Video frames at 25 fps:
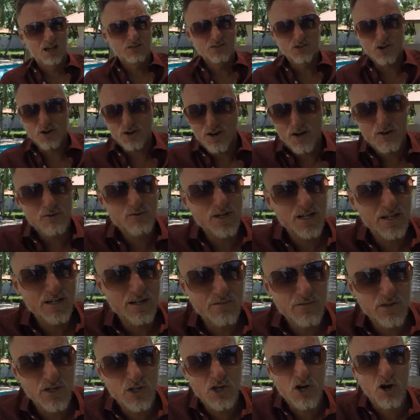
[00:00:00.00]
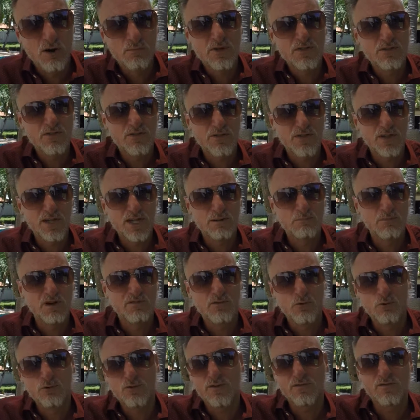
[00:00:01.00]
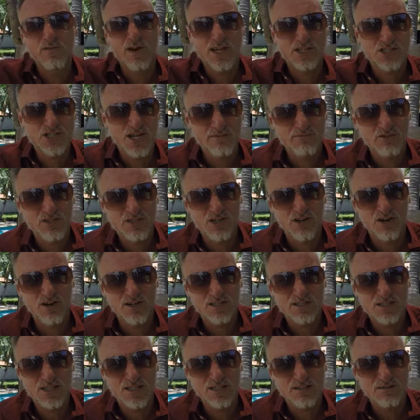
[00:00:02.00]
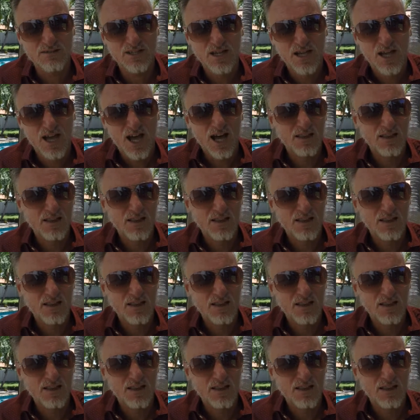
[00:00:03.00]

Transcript: not only of the common theme of all the flash advertising,